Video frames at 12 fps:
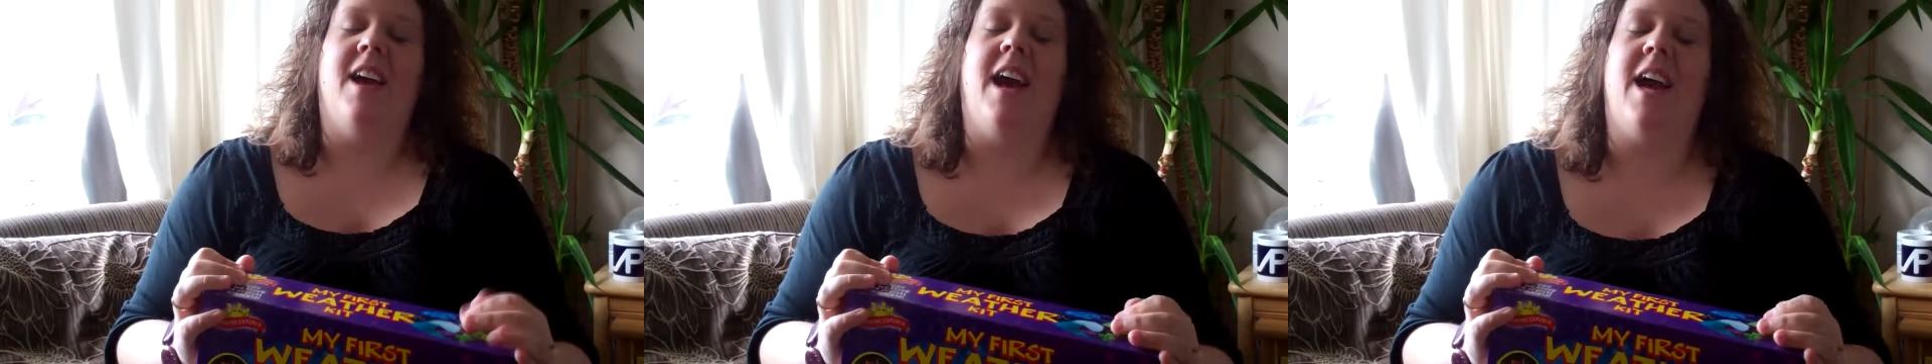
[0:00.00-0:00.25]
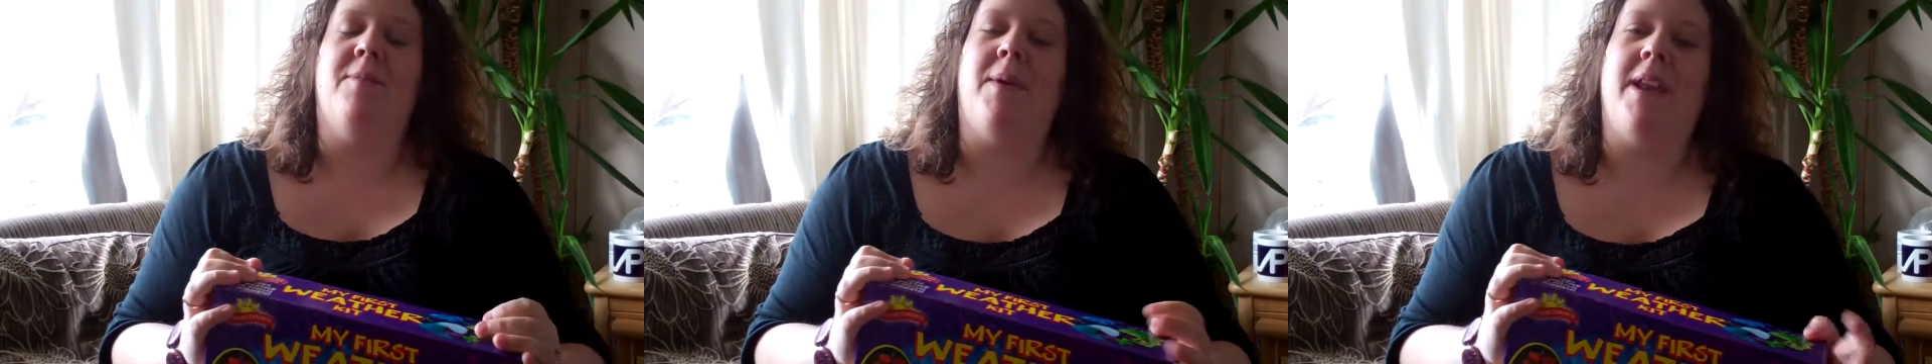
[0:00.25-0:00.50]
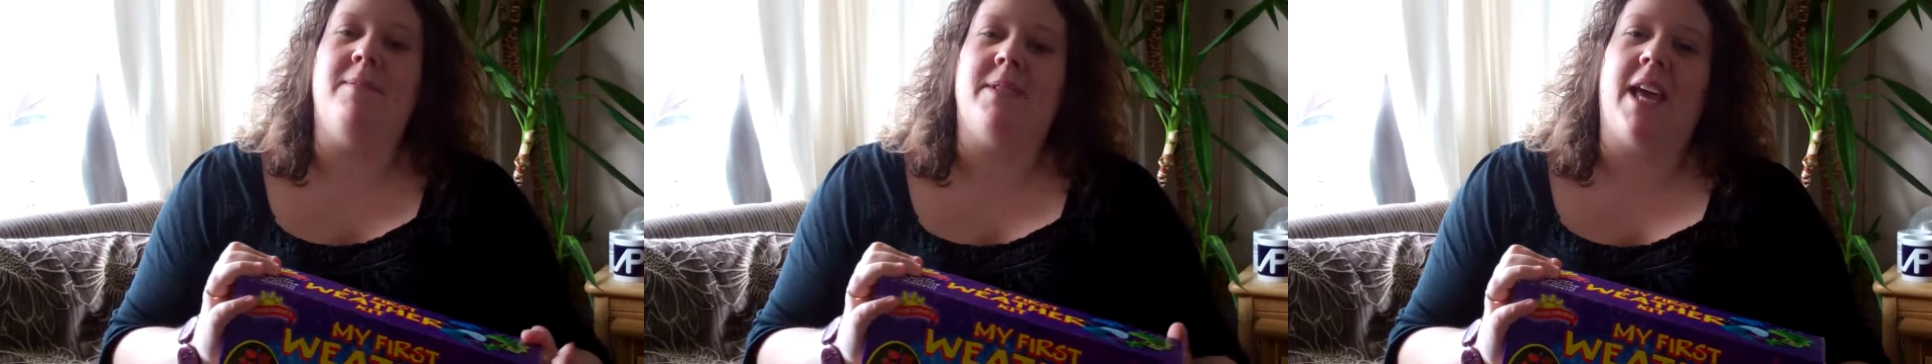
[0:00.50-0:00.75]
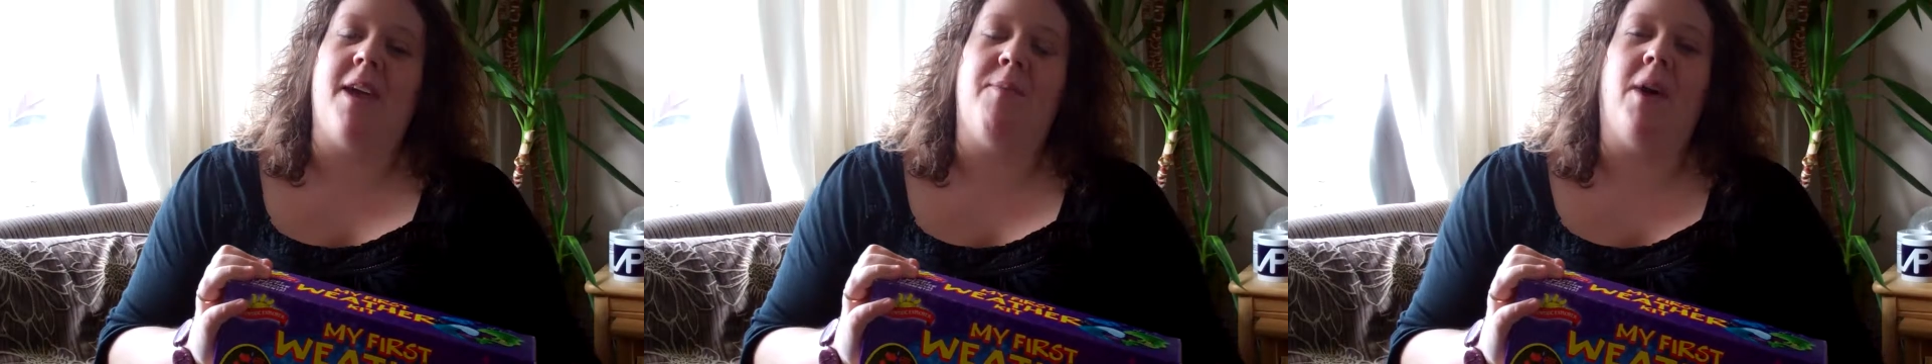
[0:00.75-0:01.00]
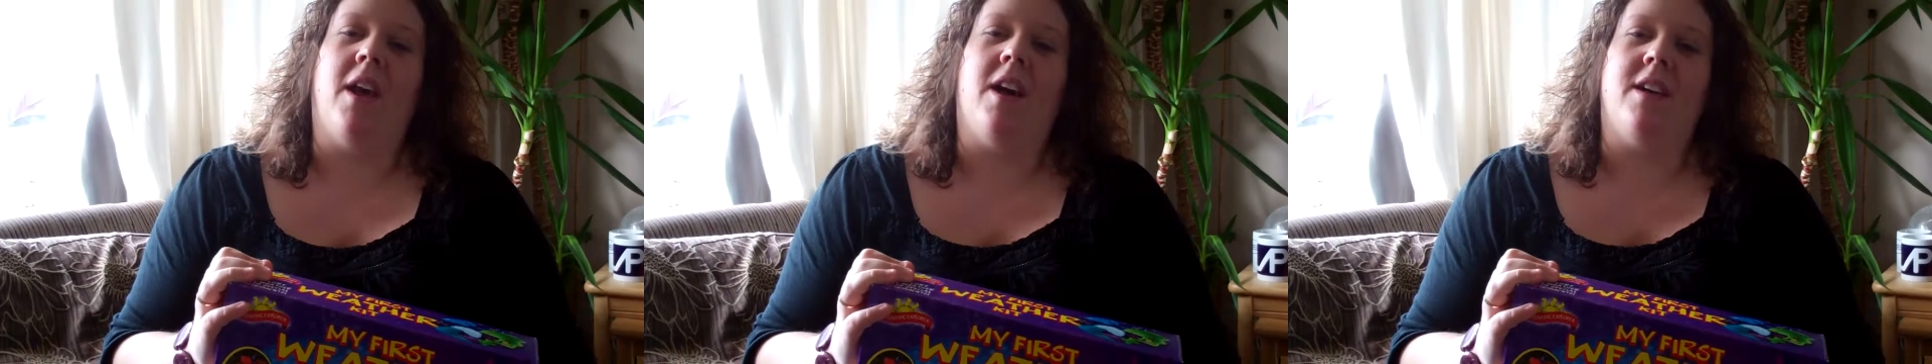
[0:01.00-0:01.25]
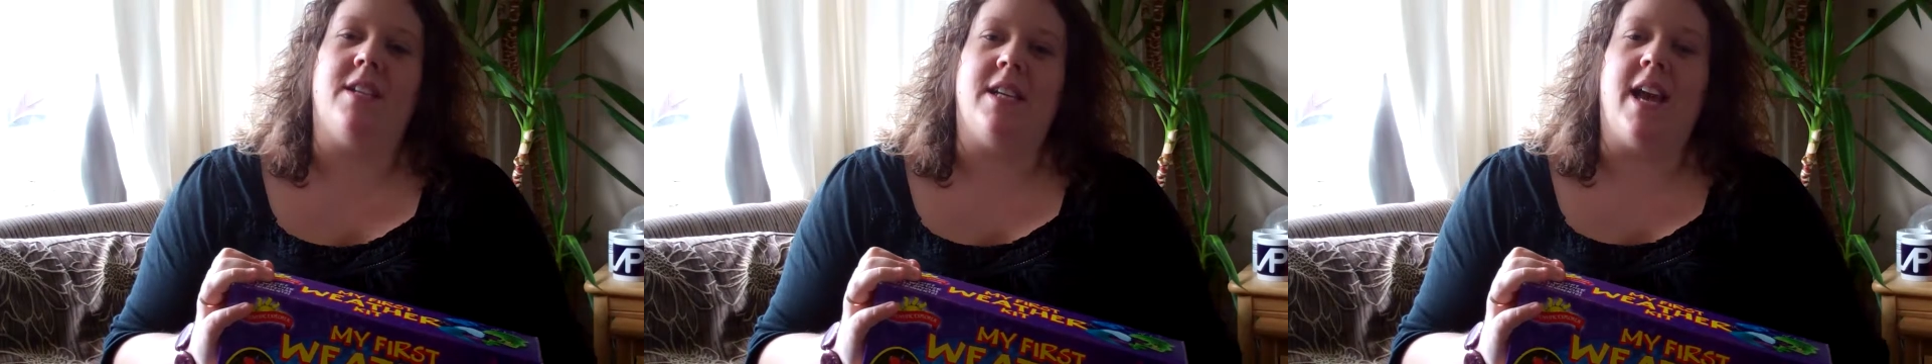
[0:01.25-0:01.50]
Hi, my name's Kate
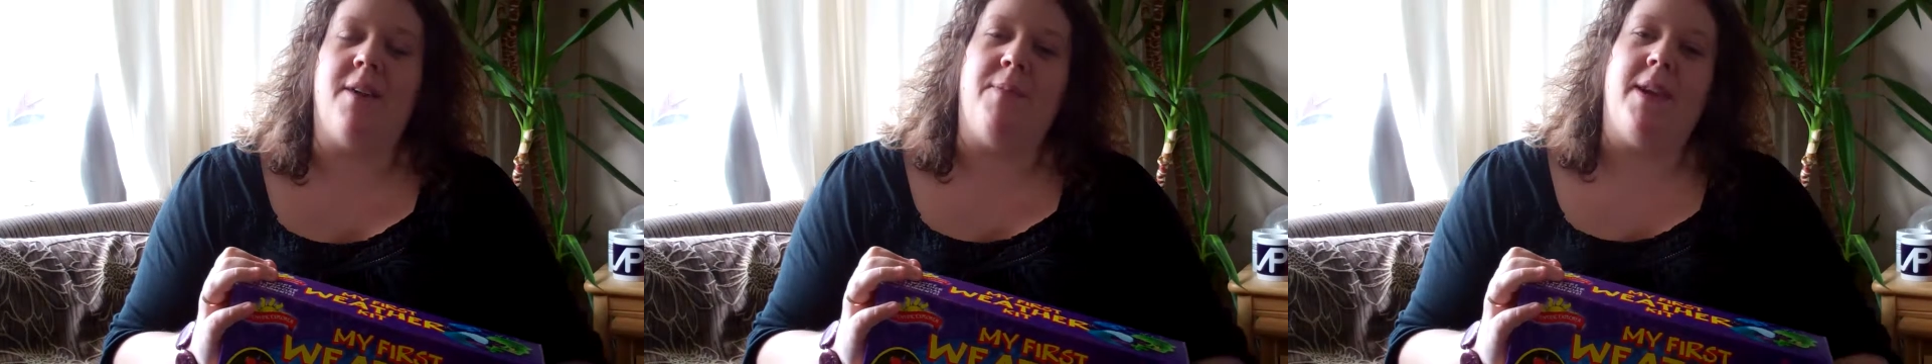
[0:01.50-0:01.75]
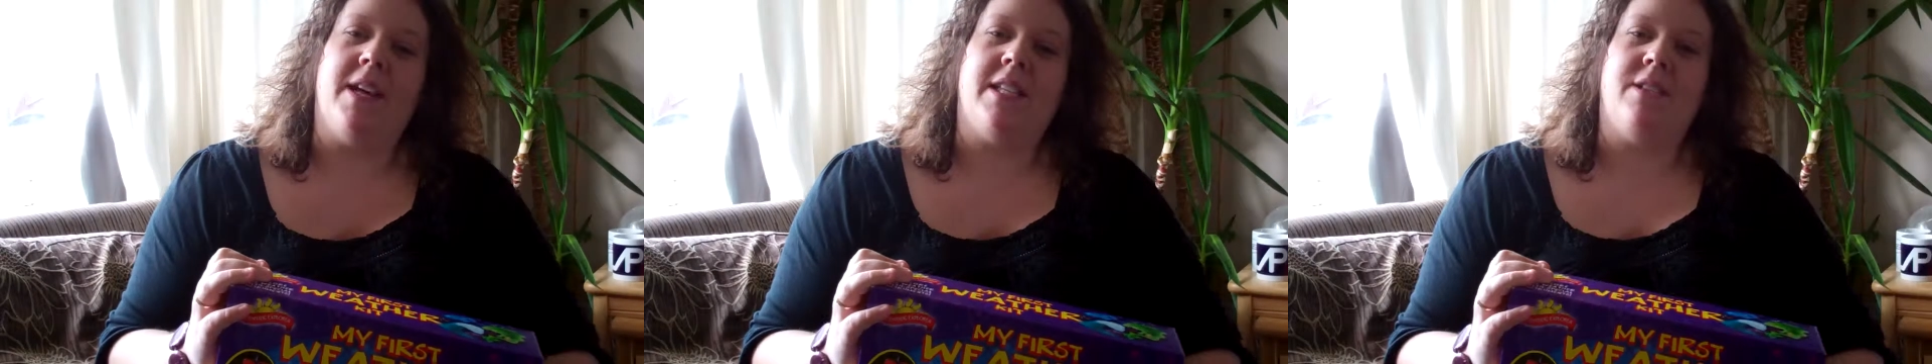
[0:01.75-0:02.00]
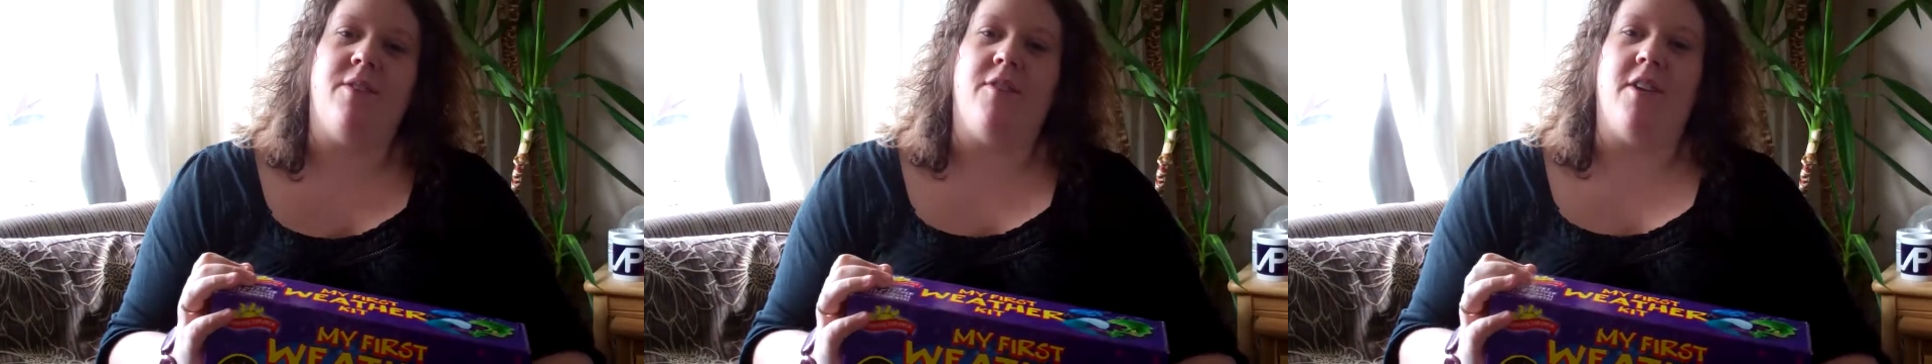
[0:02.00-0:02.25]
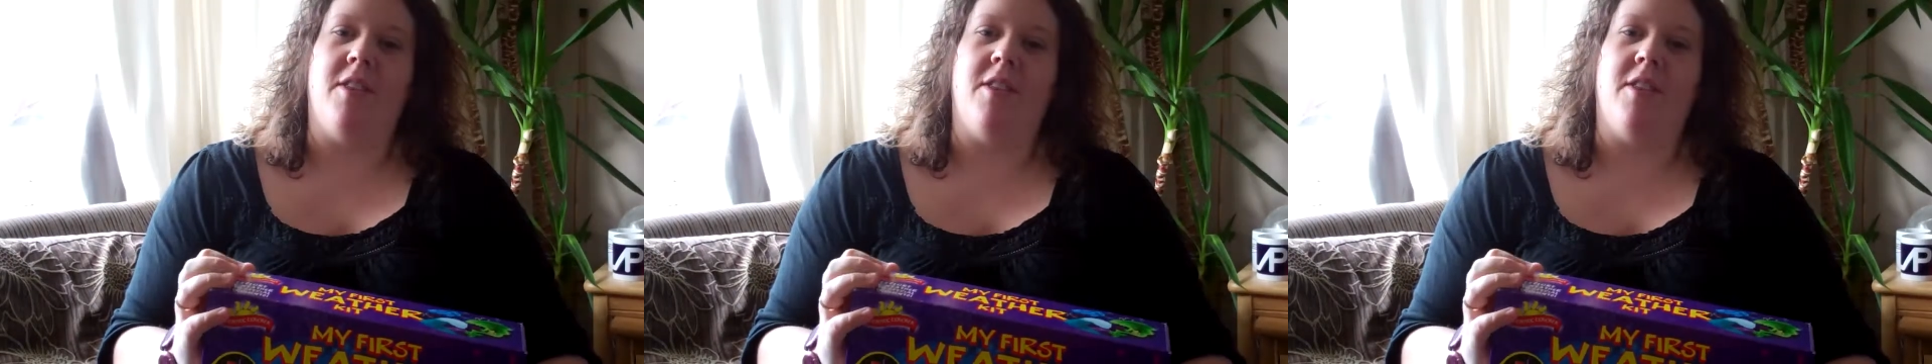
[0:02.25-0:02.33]
Pollard and I've been asked to review